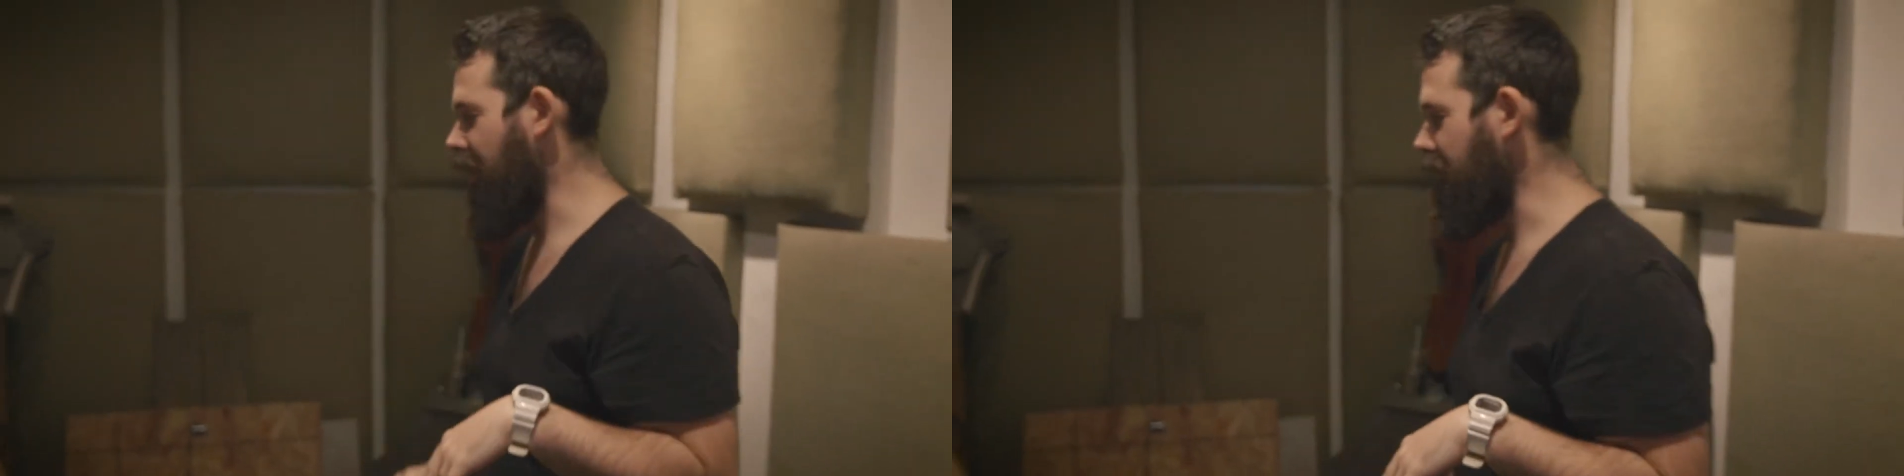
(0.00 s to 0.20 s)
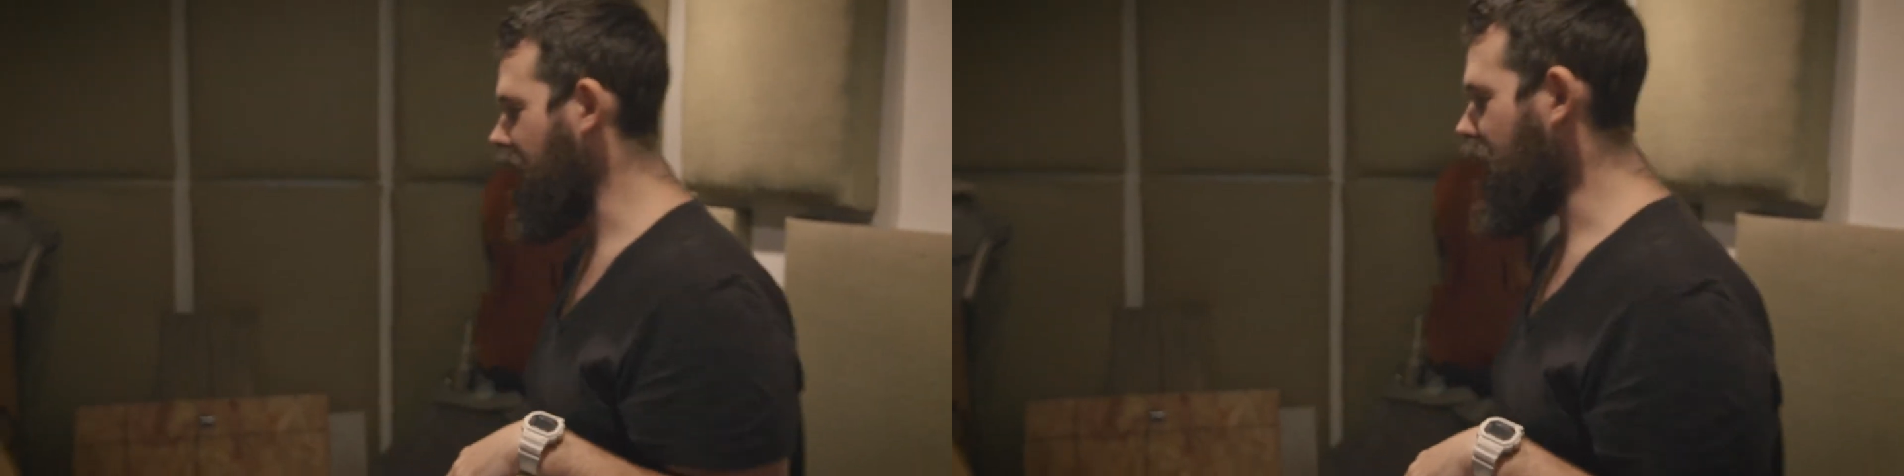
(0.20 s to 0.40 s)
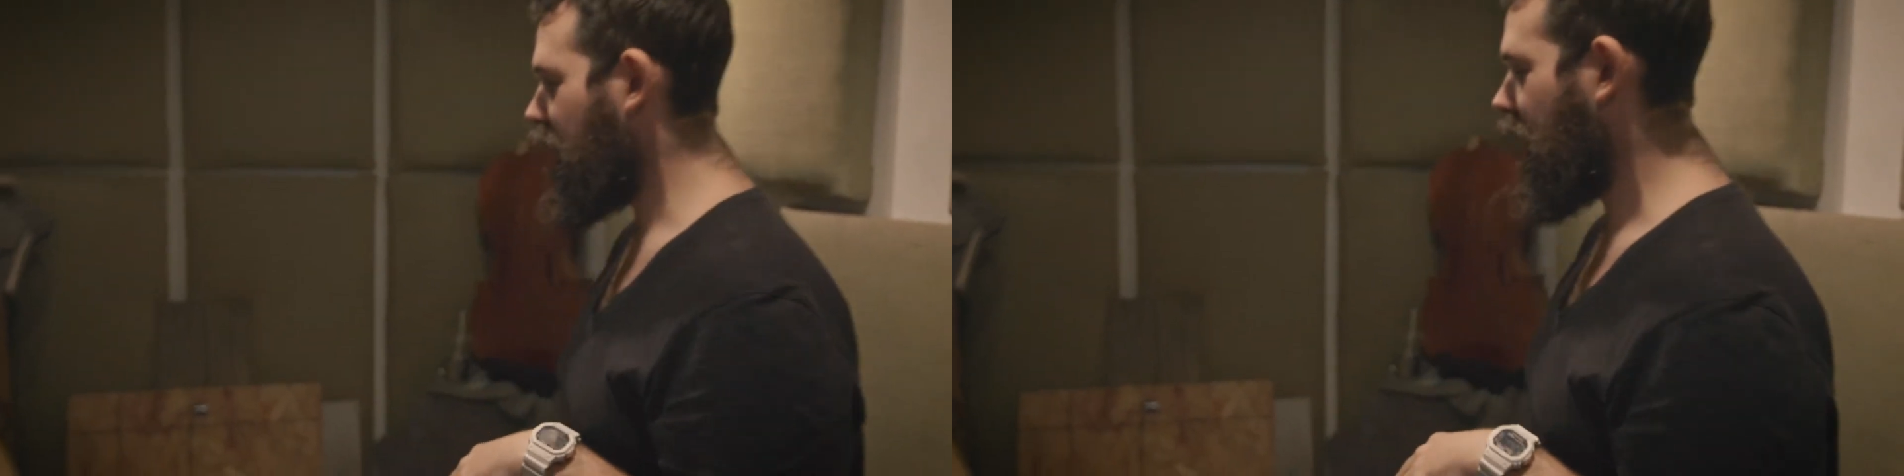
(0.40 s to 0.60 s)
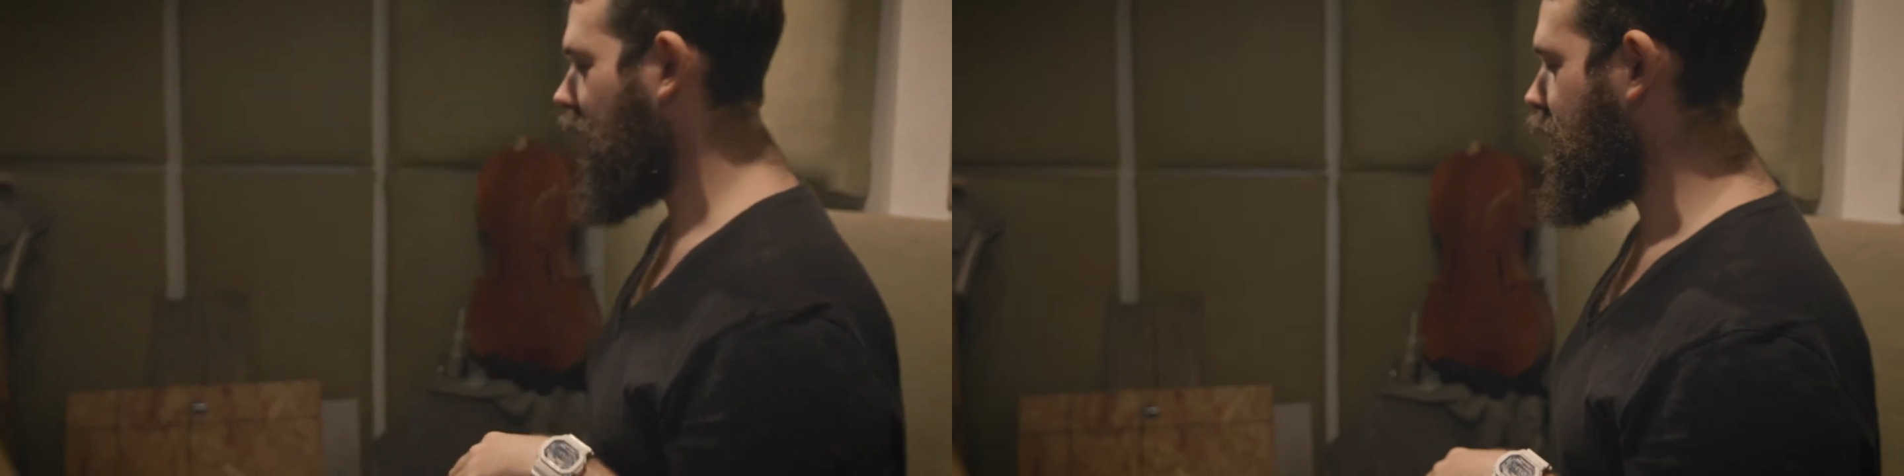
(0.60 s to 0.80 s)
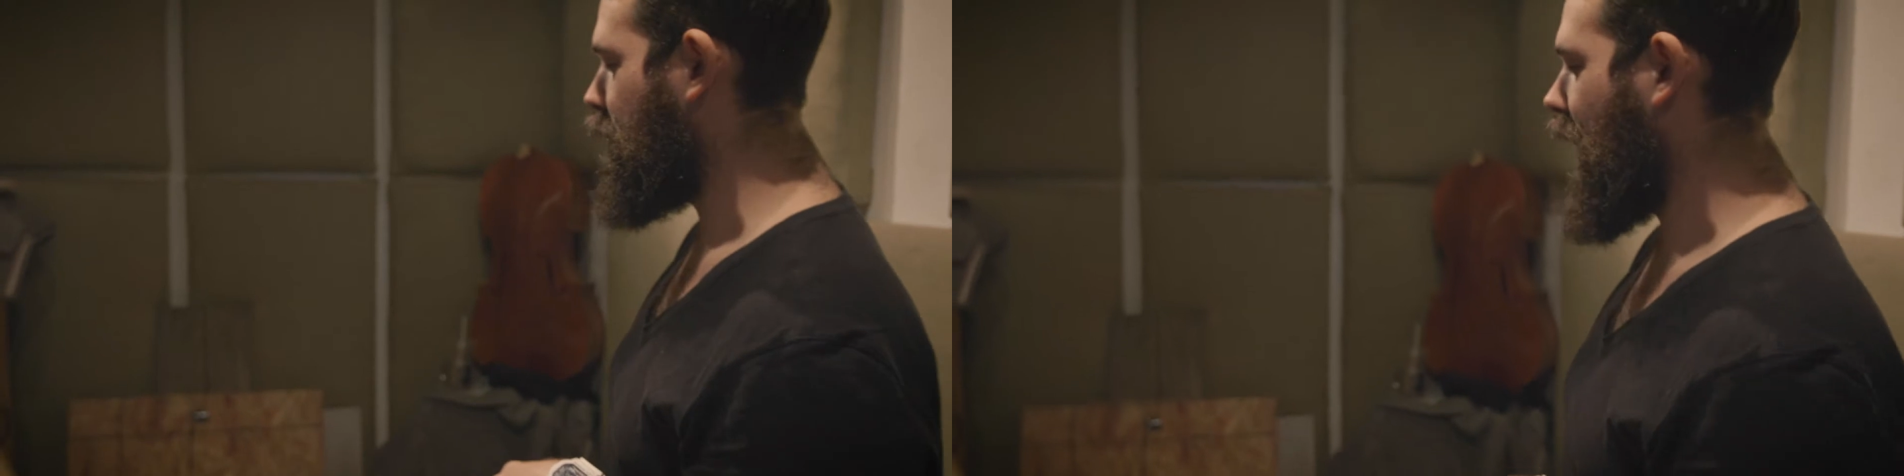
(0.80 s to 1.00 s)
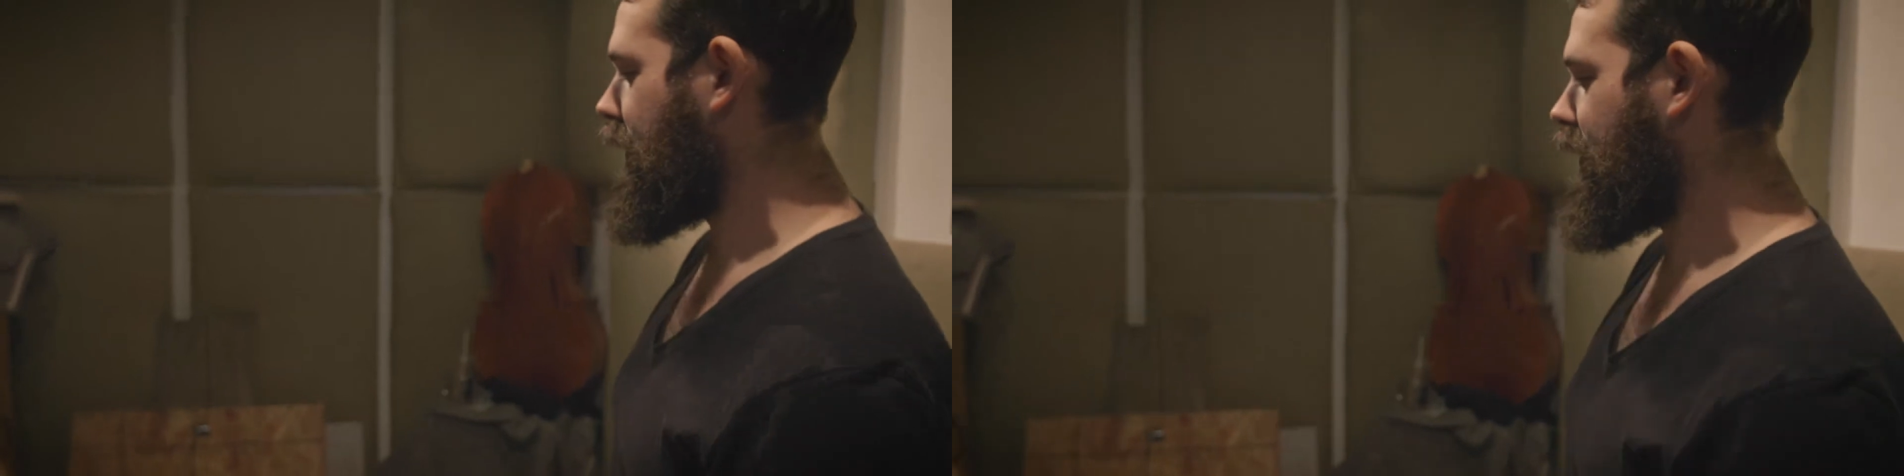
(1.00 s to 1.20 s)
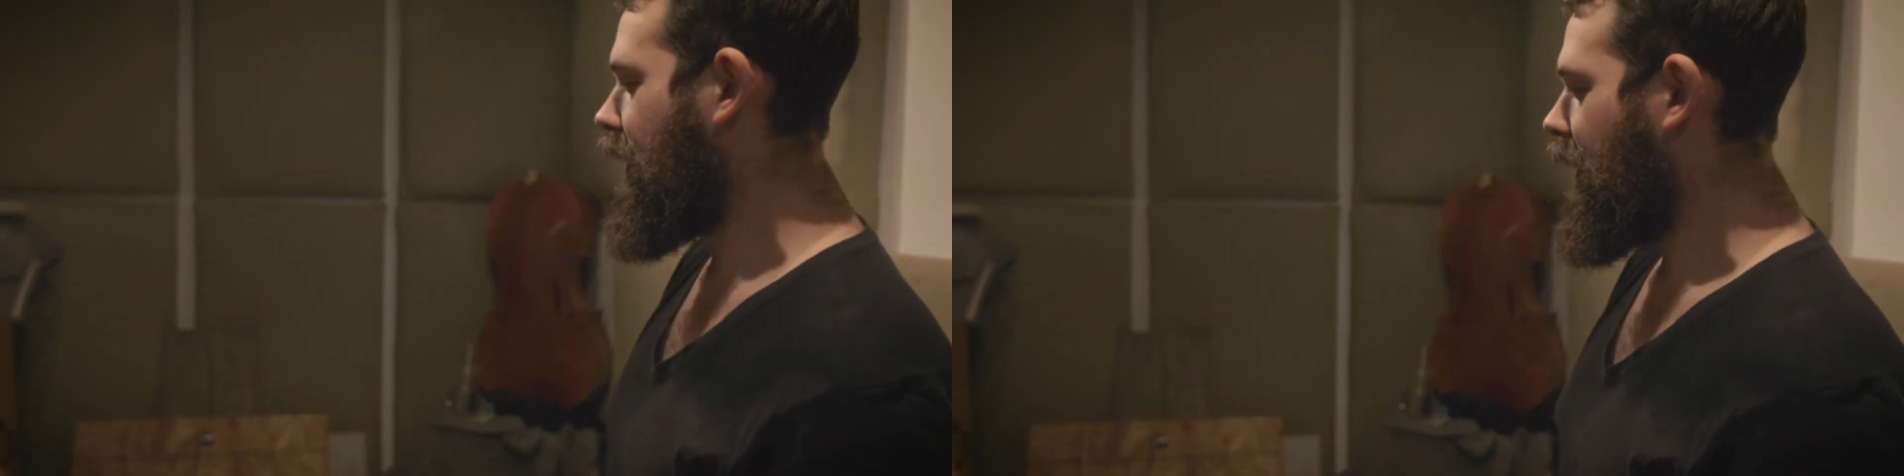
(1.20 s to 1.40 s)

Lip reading: an organized mess.